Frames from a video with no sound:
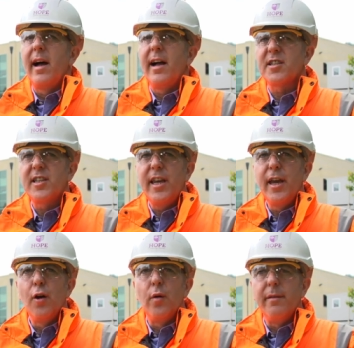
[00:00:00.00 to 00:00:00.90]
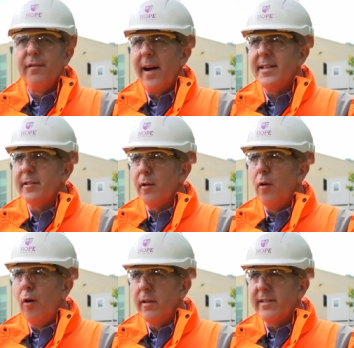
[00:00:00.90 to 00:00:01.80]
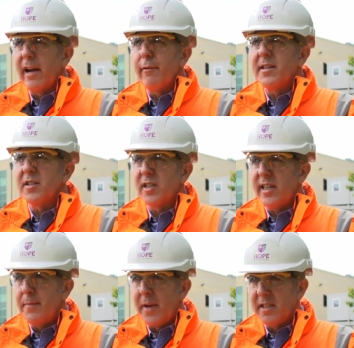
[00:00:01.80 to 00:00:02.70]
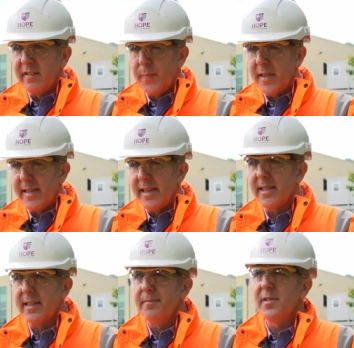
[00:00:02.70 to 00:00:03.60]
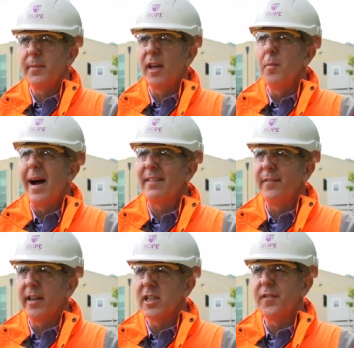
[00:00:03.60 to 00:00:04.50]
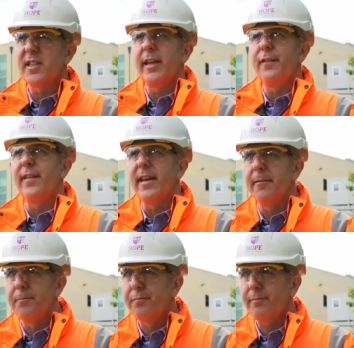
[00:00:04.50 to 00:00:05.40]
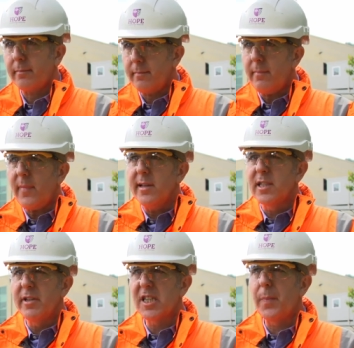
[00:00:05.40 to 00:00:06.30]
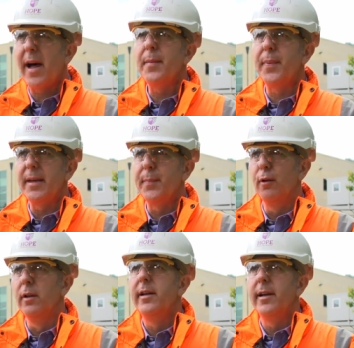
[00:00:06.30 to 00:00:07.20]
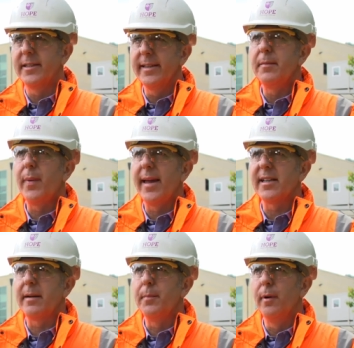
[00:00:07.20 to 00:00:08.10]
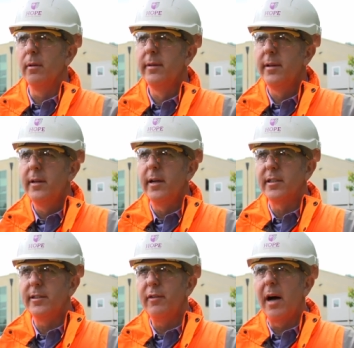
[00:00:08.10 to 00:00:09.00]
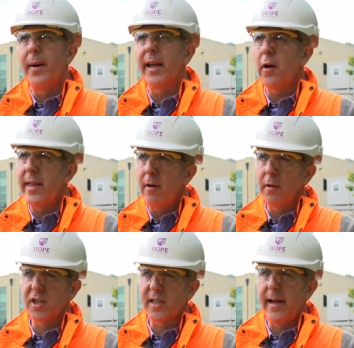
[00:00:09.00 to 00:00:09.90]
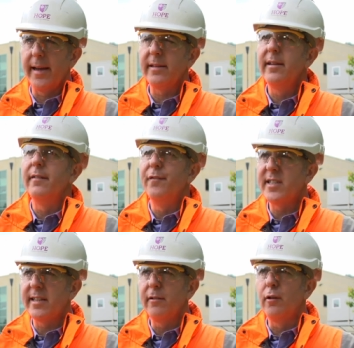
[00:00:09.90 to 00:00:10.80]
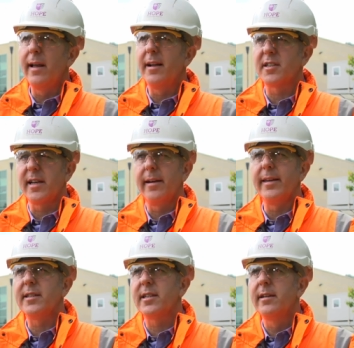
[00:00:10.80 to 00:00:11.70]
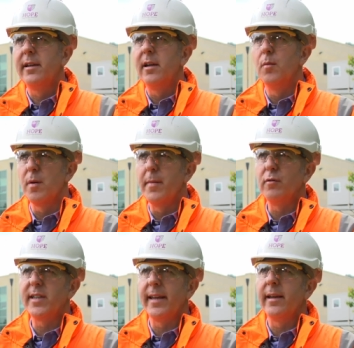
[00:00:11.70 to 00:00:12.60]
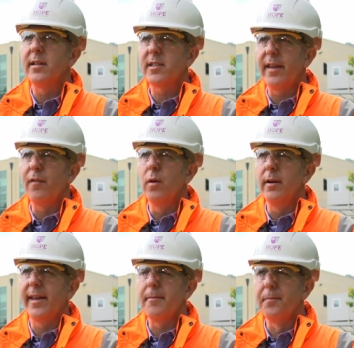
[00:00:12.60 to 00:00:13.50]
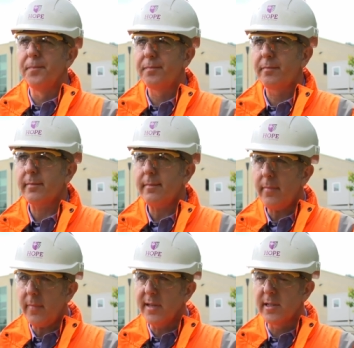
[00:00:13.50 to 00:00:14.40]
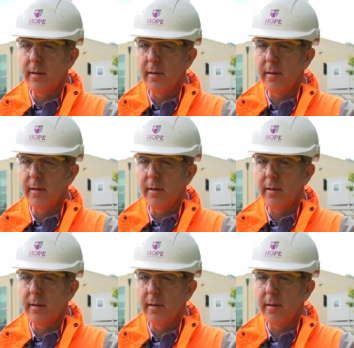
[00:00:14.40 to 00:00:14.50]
Our CEO invited all the directors and senior managers of the business to become advocates for safety, to inspire people and to lead by example. And to do that by going out on site, visiting all our sites, and promoting safe working. So